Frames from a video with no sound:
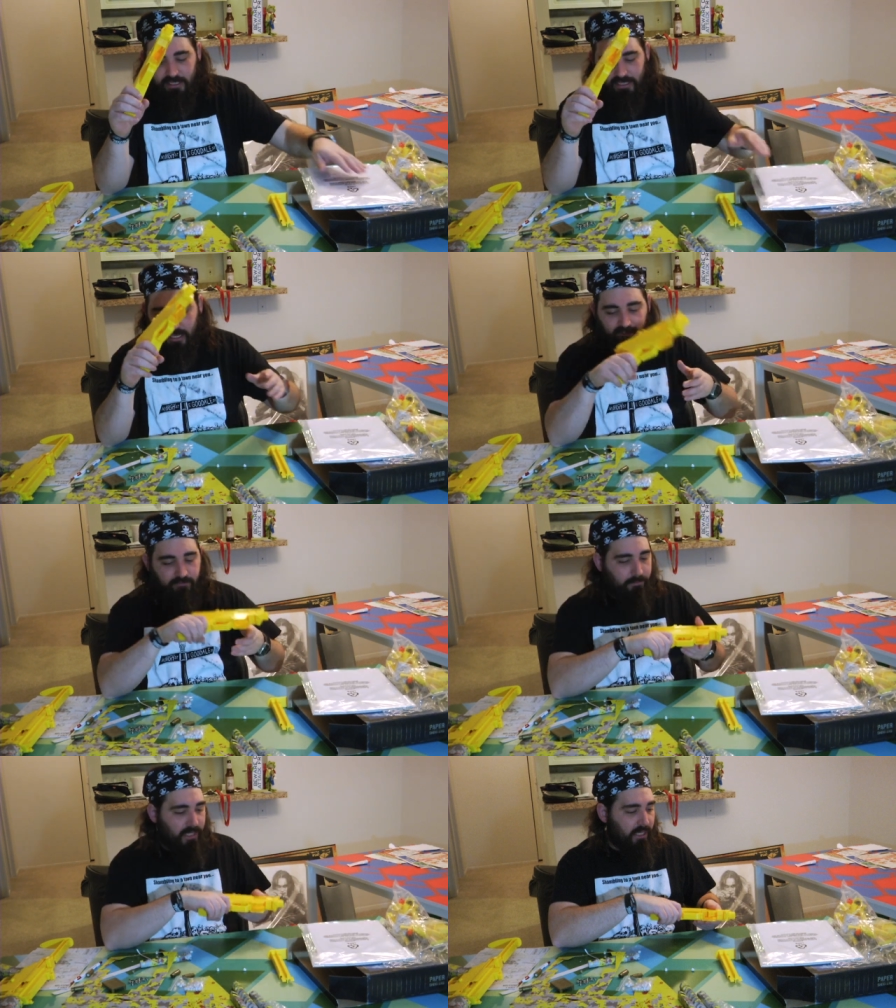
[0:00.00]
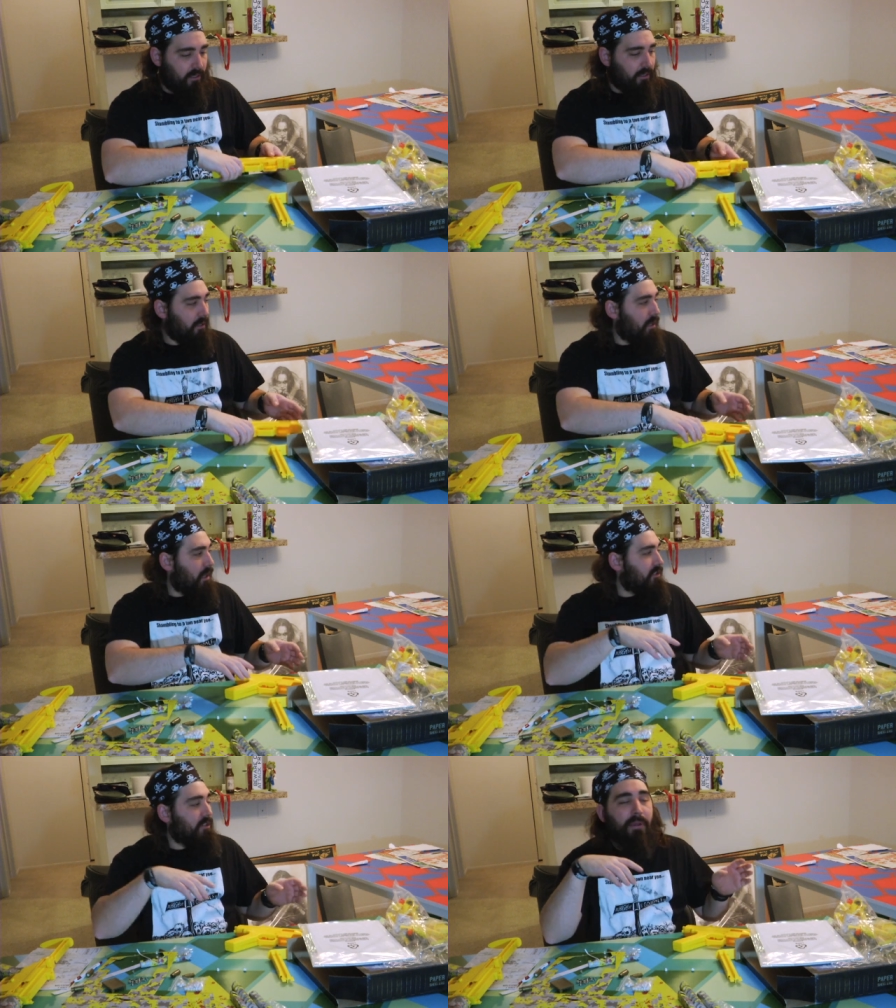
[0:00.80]
They gave me
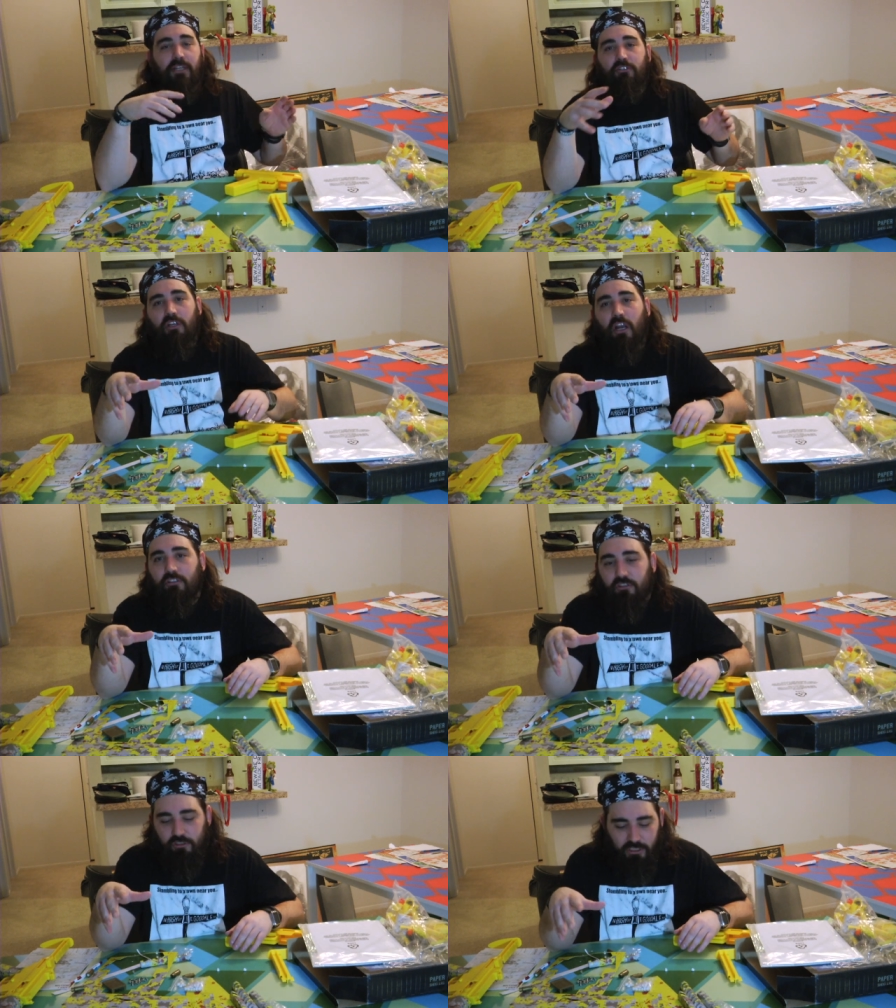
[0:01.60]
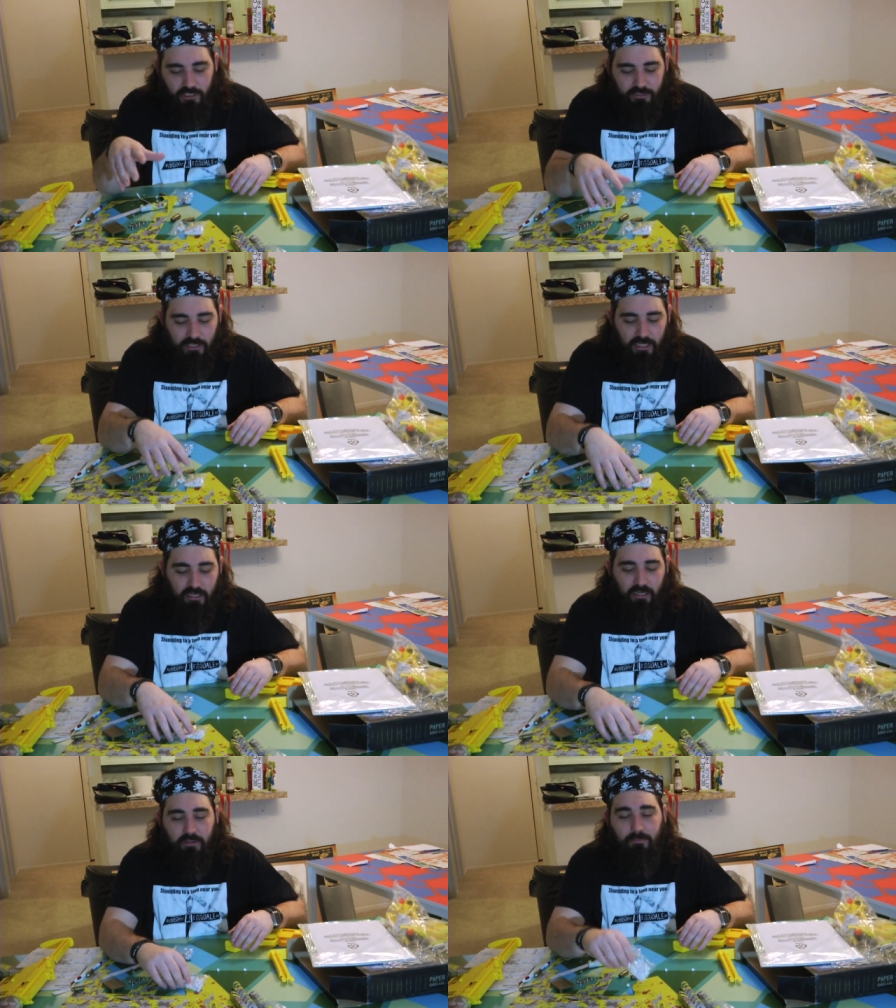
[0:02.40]
some extra cartridges and
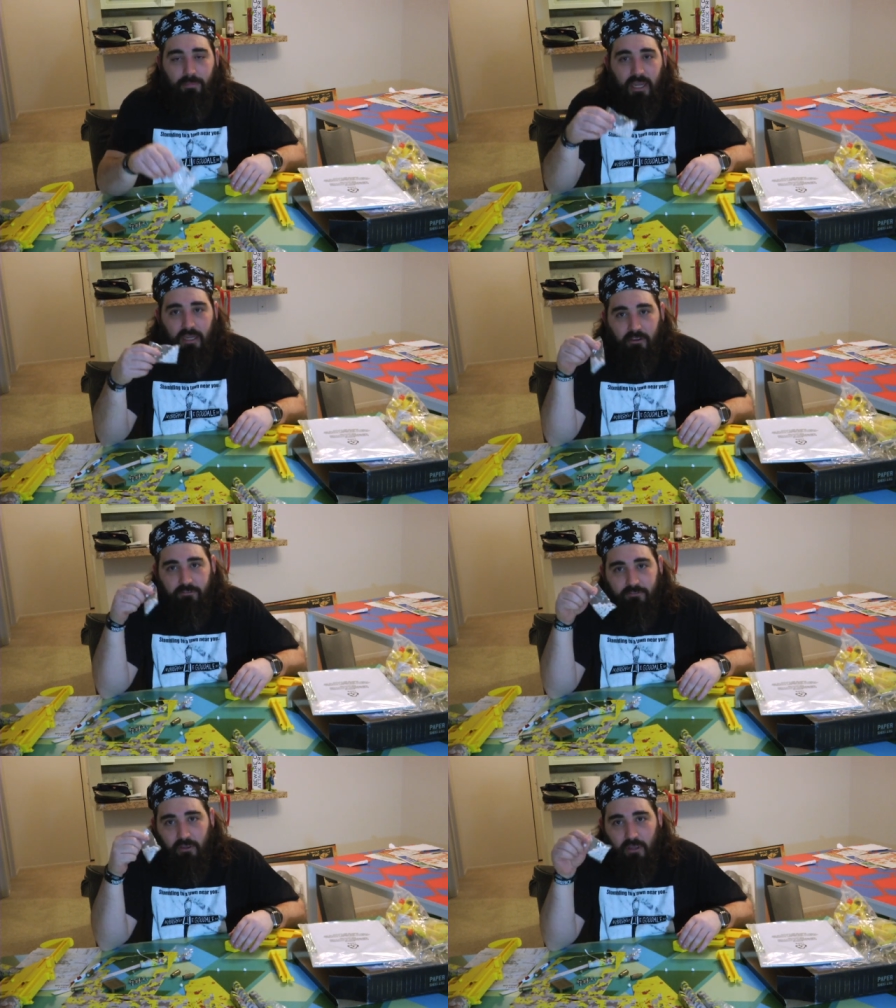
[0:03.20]
another bag of,